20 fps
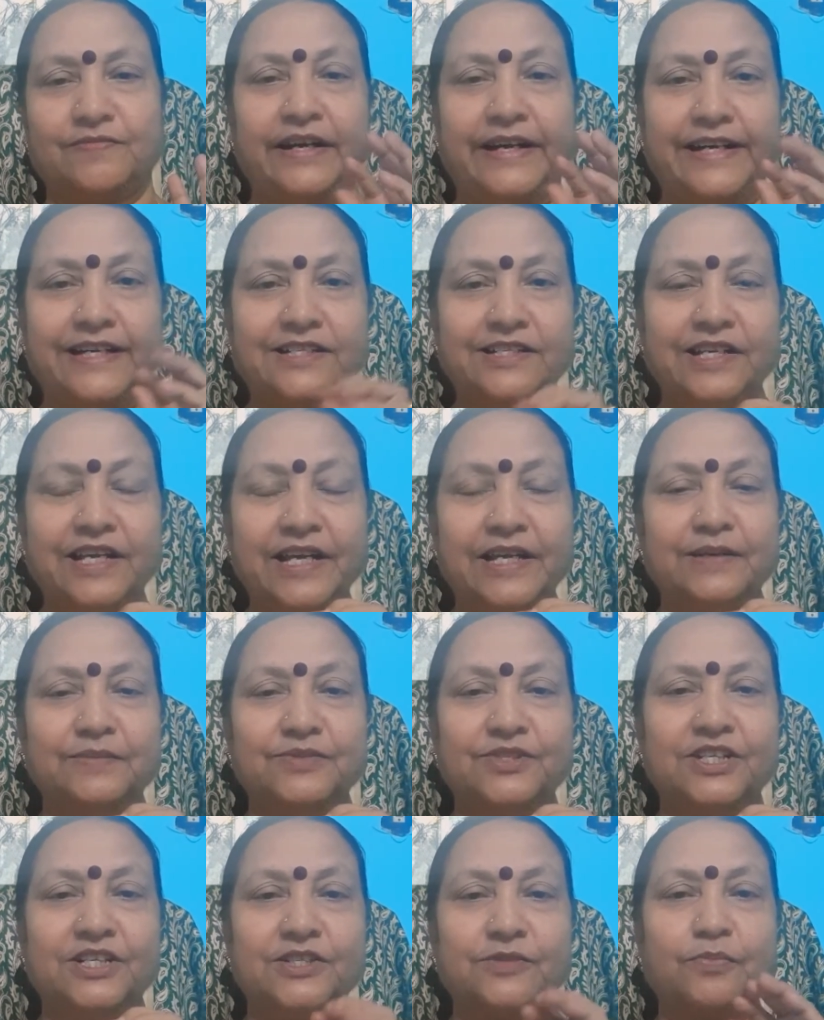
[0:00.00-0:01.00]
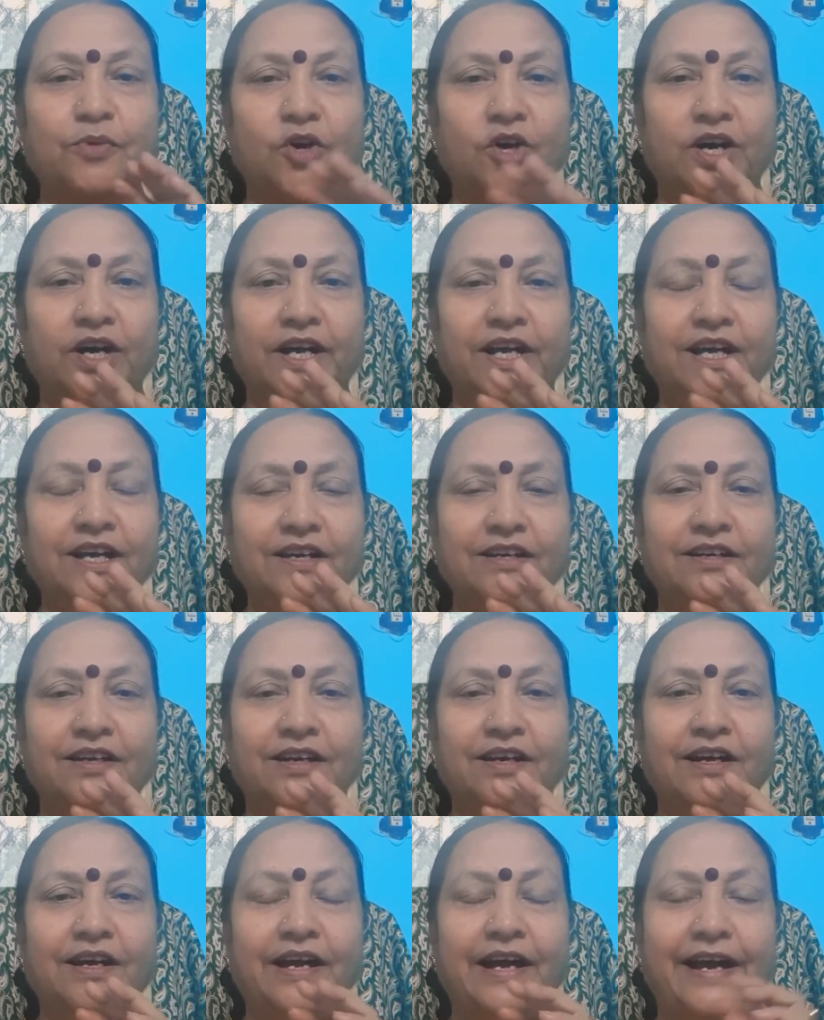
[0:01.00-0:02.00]
It seems this boy
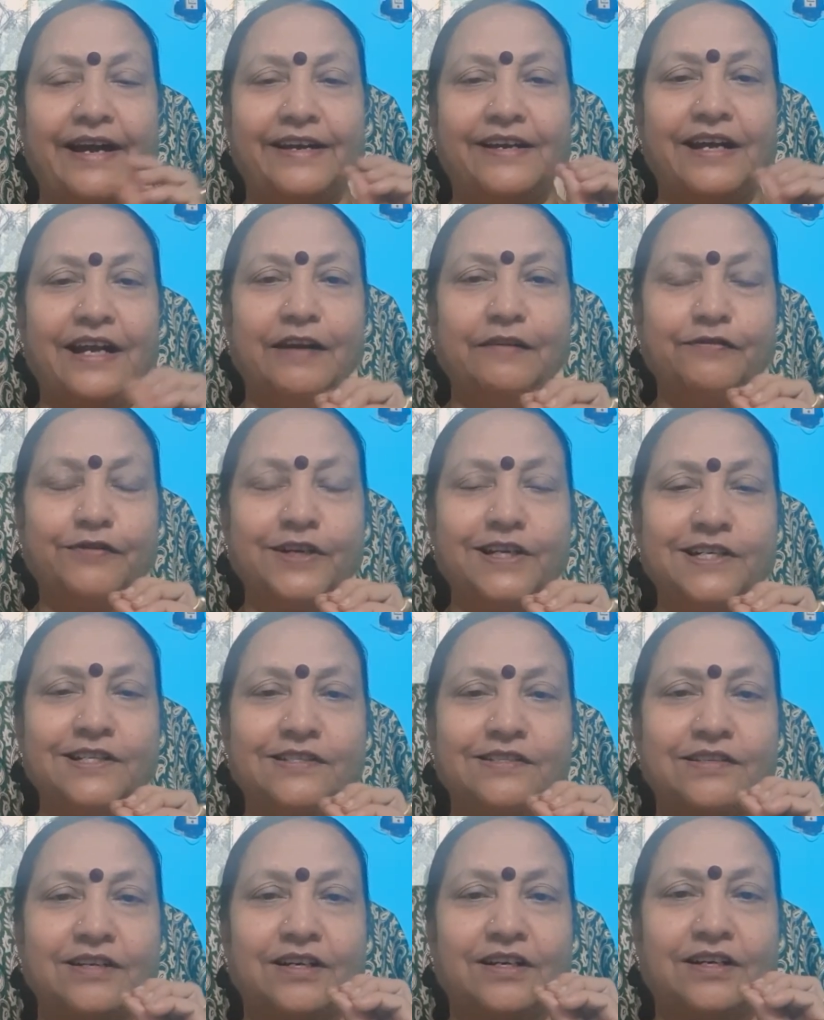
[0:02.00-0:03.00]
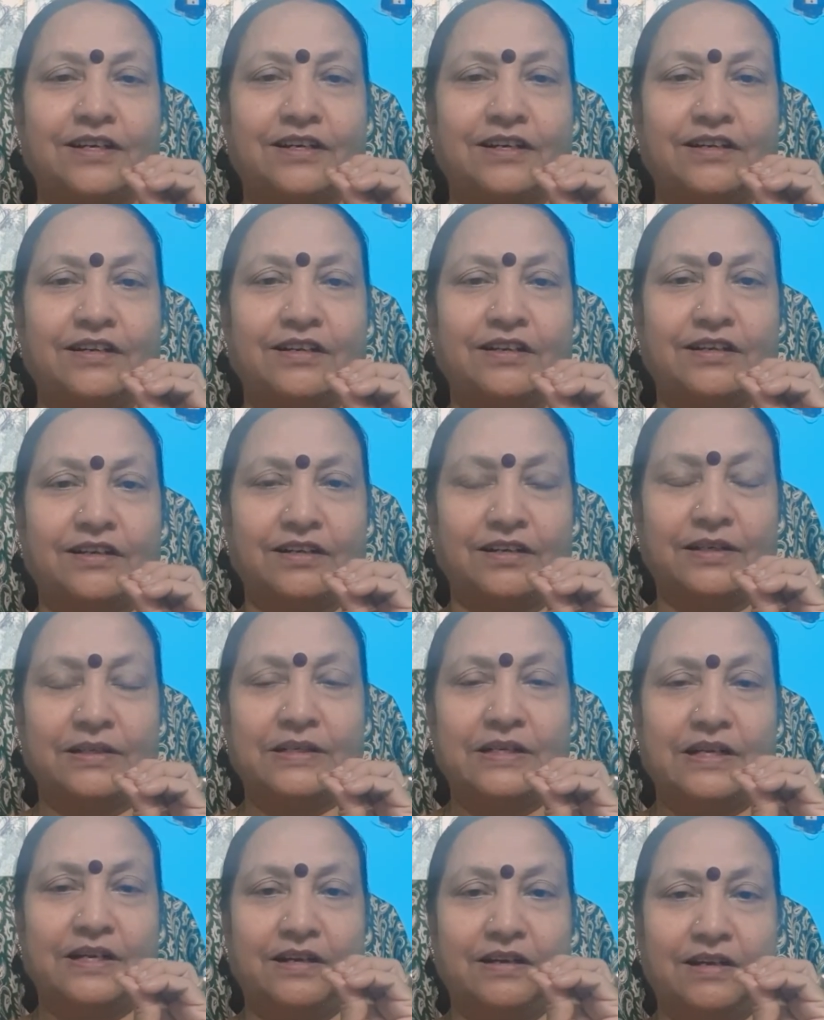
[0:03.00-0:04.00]
had left his uh,
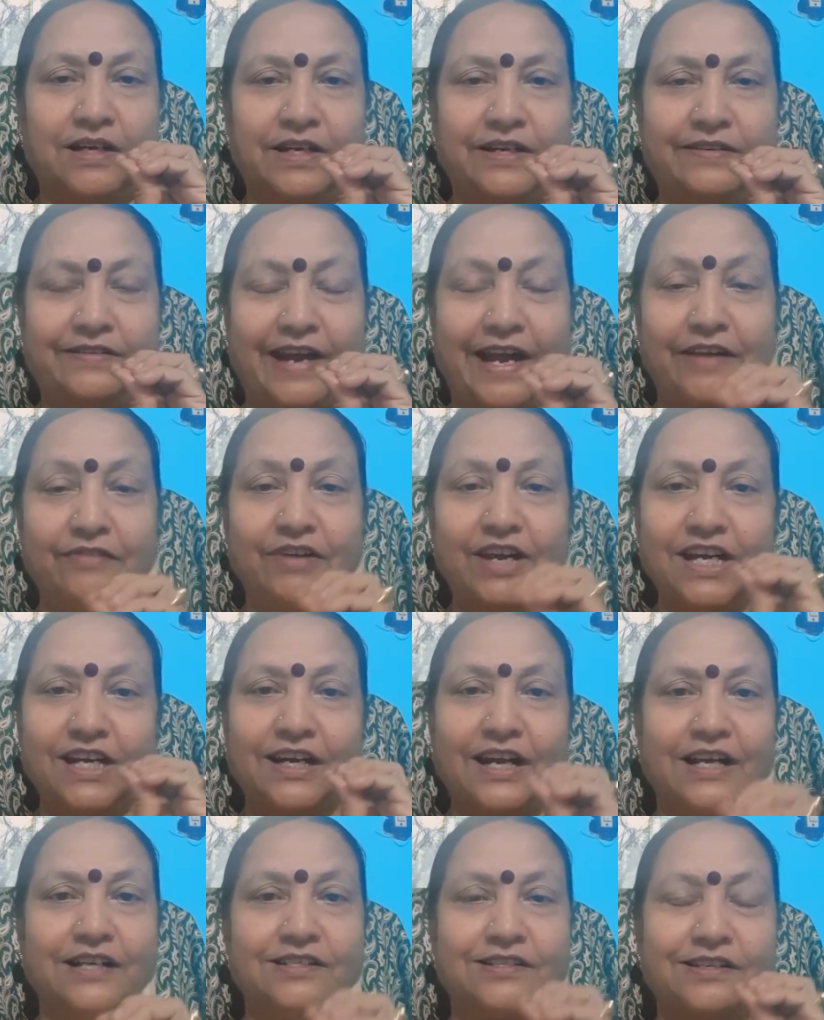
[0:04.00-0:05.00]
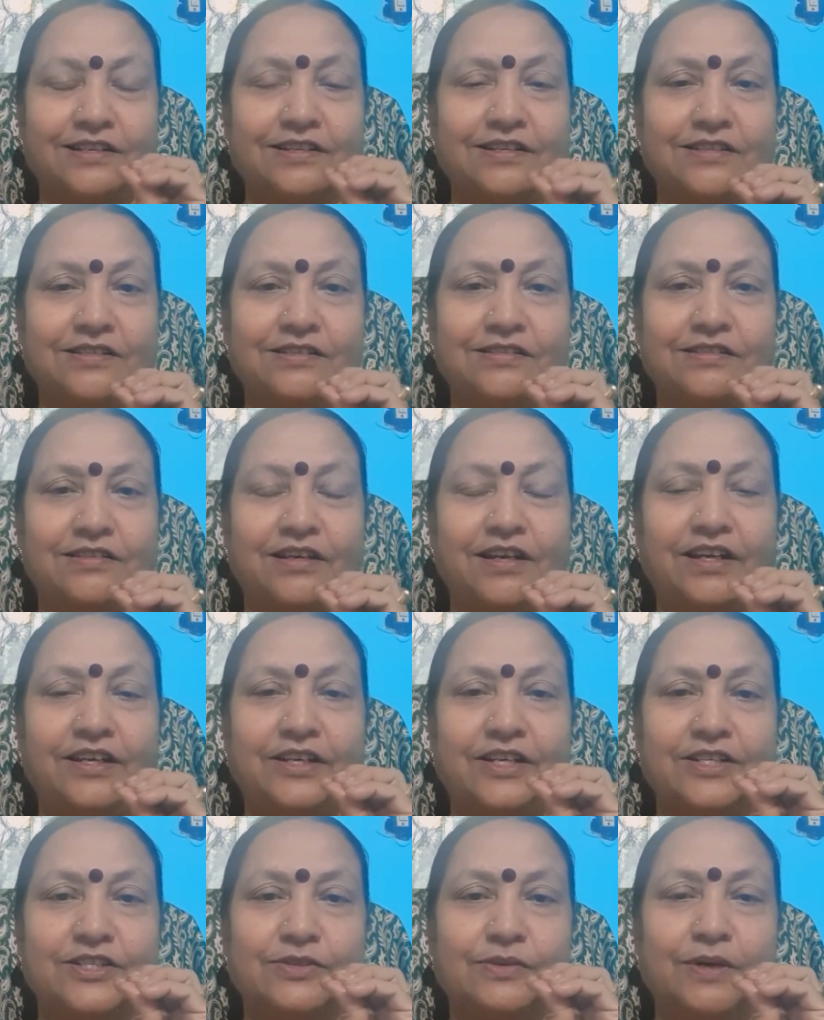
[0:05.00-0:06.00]
driving license in
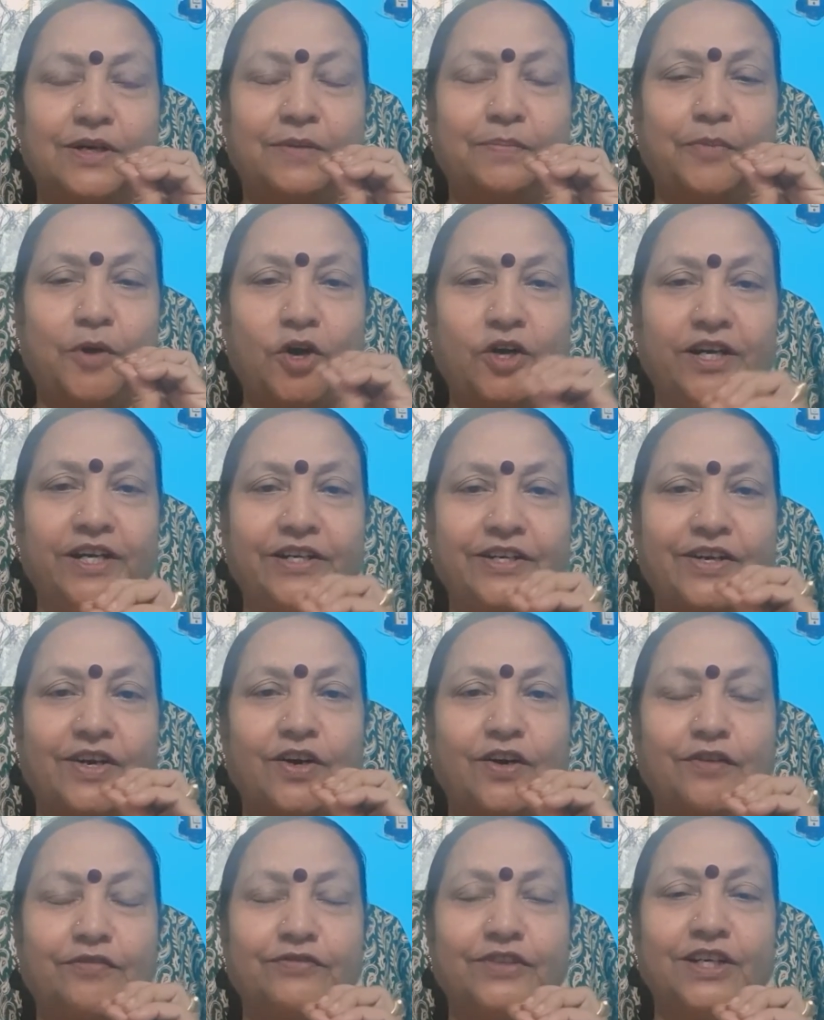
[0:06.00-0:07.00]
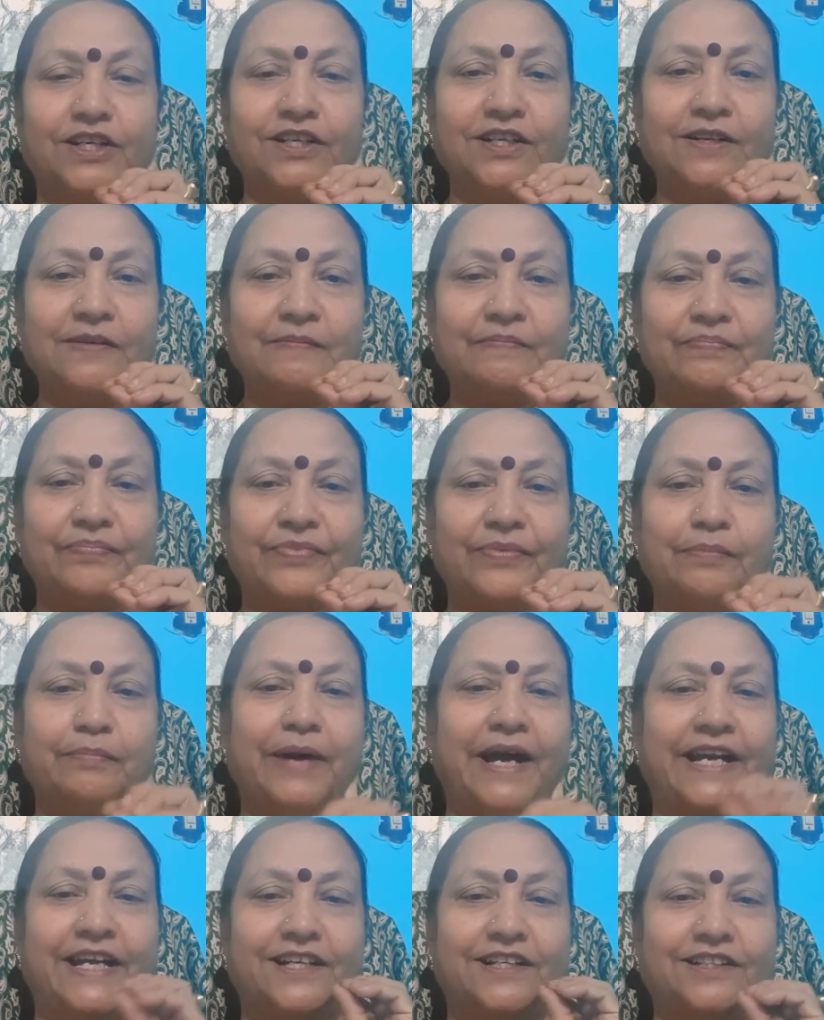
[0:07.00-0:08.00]
the uh, pocket of the
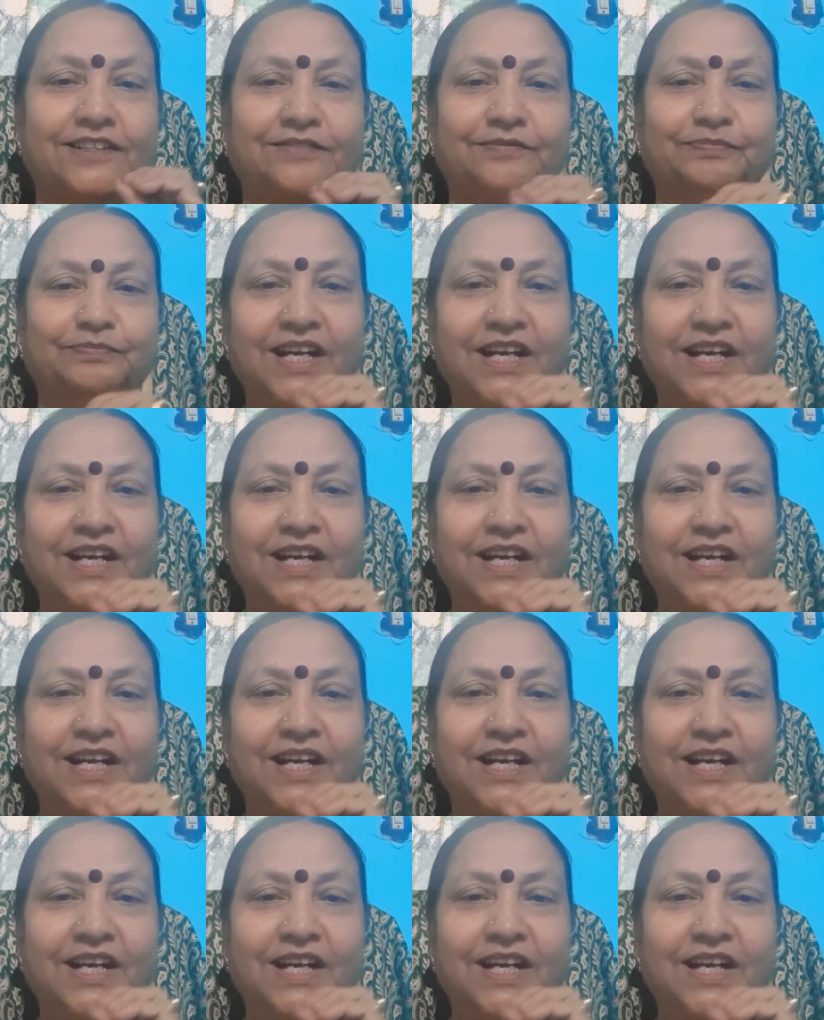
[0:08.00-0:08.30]
bike.